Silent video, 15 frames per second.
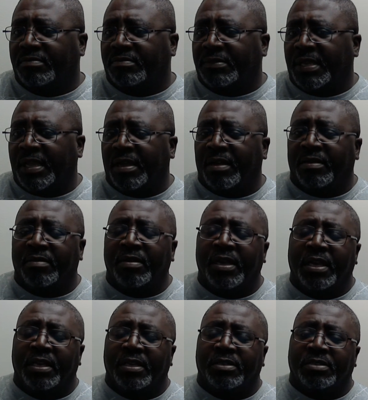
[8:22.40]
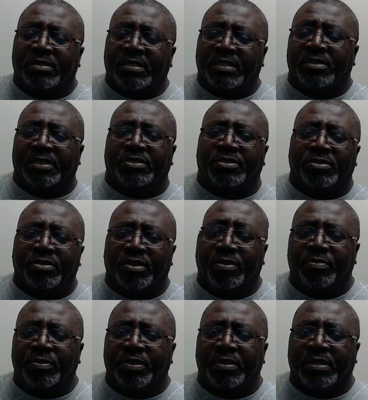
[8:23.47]
Now, just to let you know,
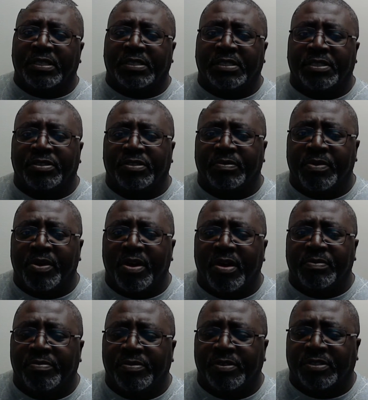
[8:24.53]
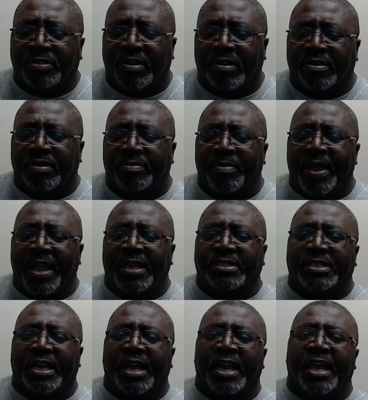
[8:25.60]
we'll continue tomorrow and we'll start on the
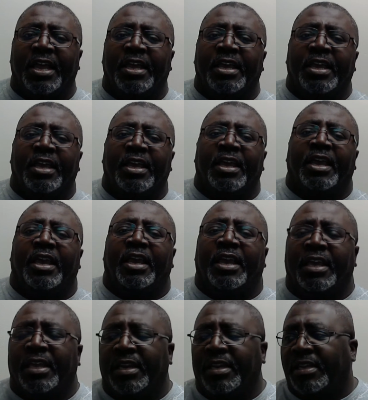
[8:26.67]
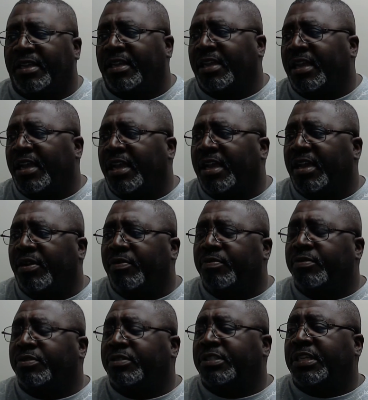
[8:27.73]
Magi and
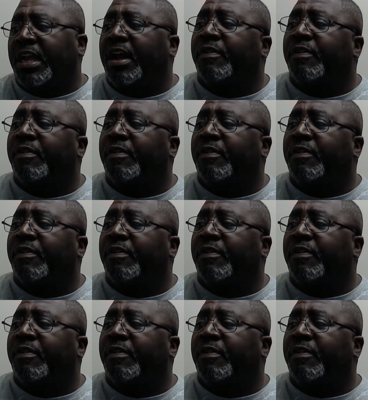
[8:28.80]
we'll see how